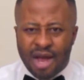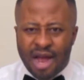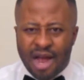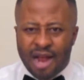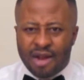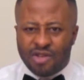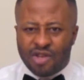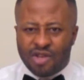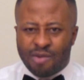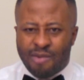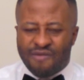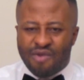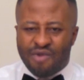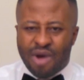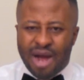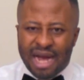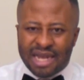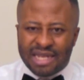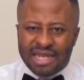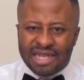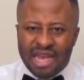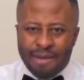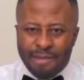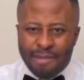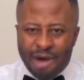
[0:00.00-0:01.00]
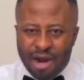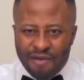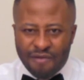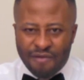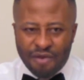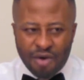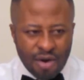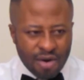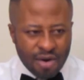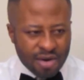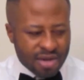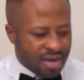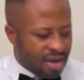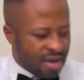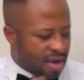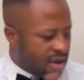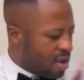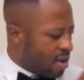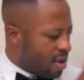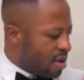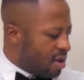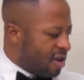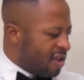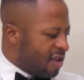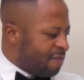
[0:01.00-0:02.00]
And some of you are asking, man of God,
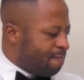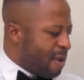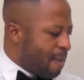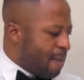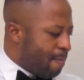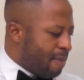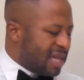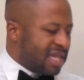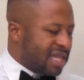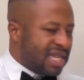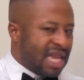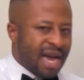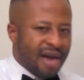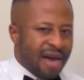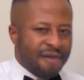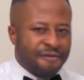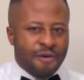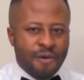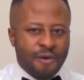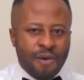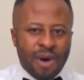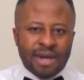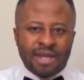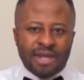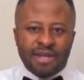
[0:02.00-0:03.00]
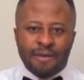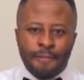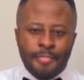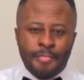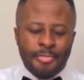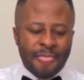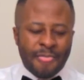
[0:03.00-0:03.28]
these papers here are for what?